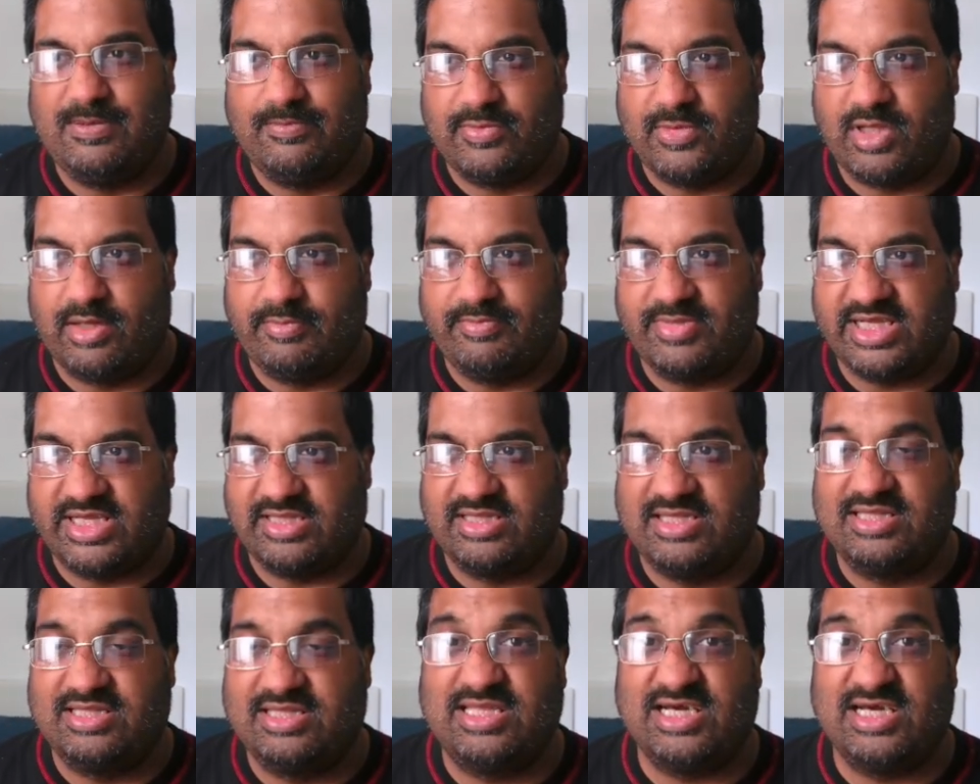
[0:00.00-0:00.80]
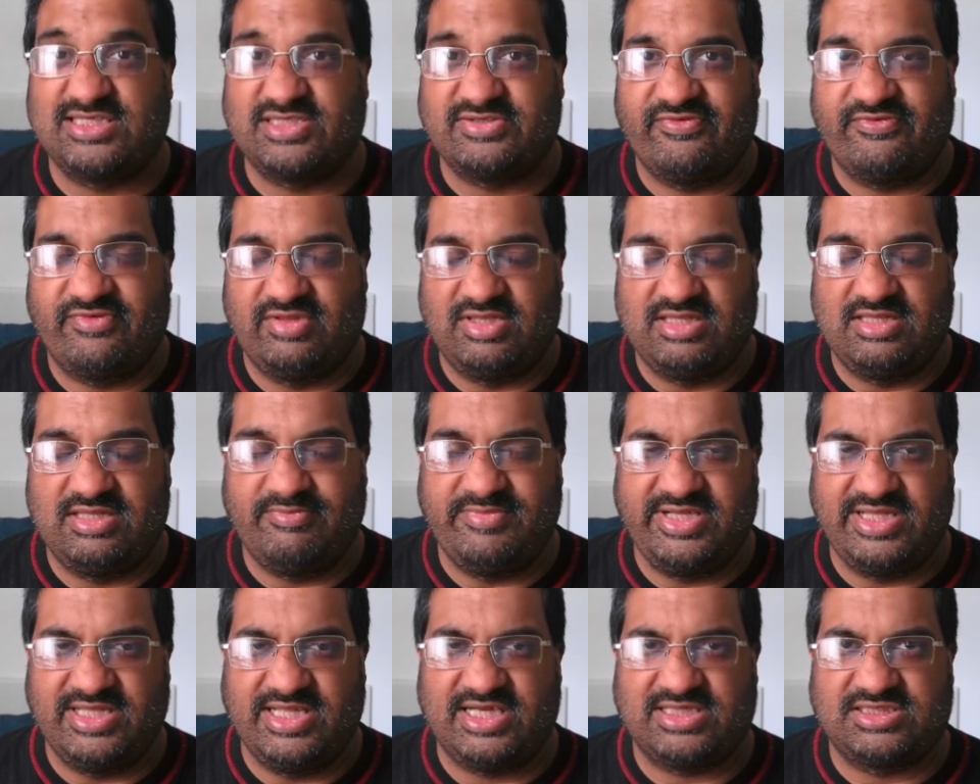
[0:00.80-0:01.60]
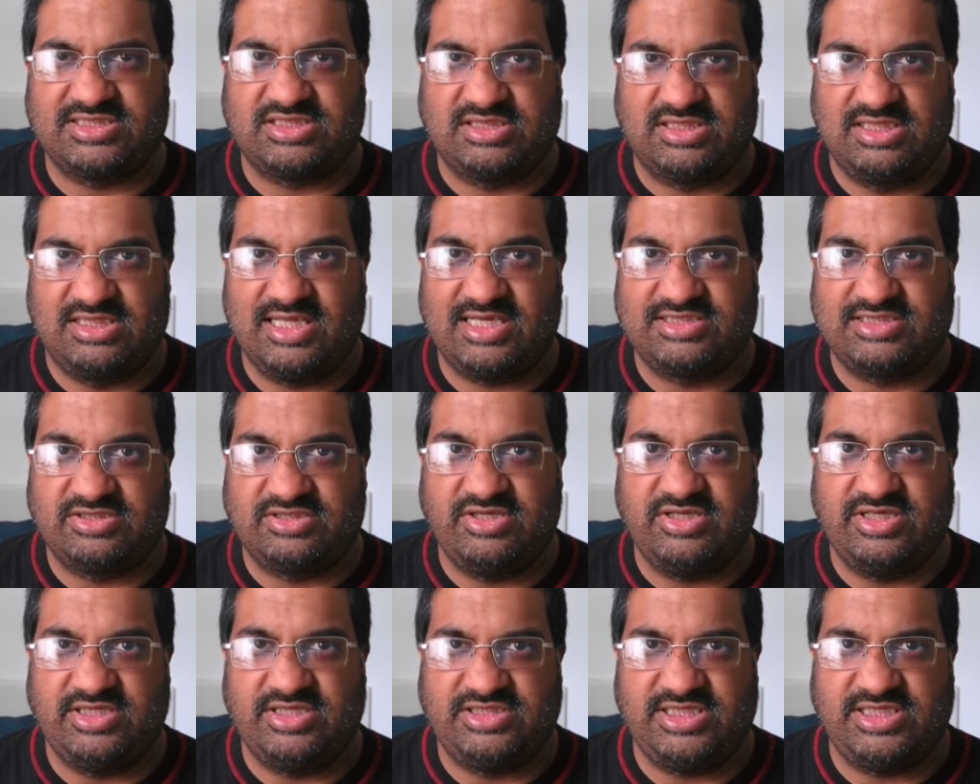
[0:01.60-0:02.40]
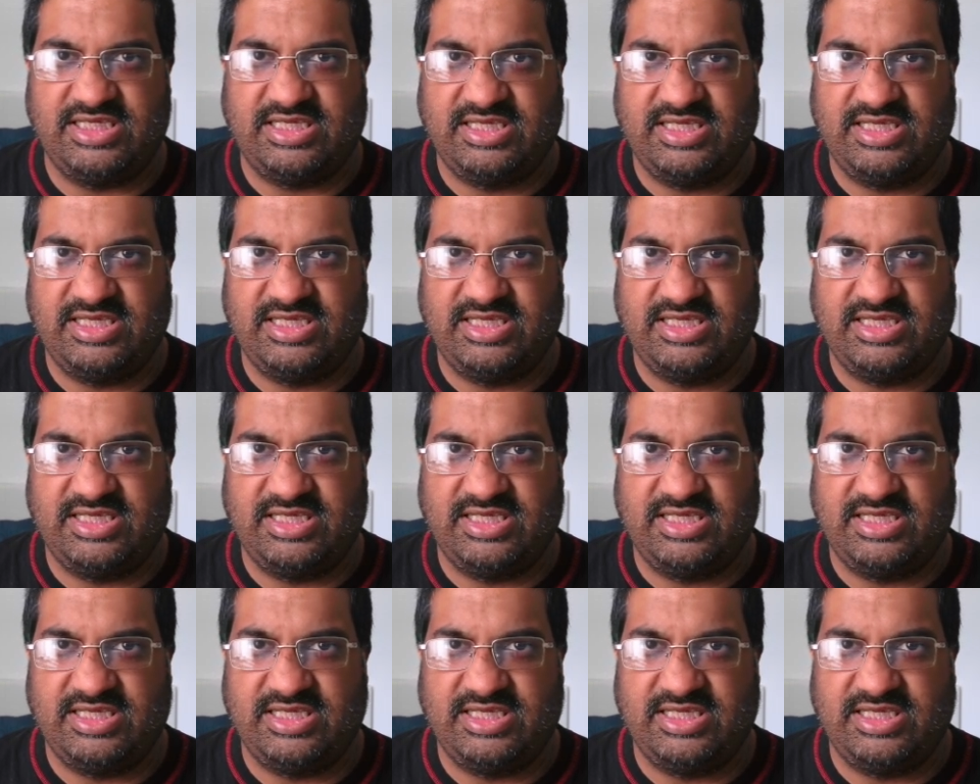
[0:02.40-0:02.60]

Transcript: That's 13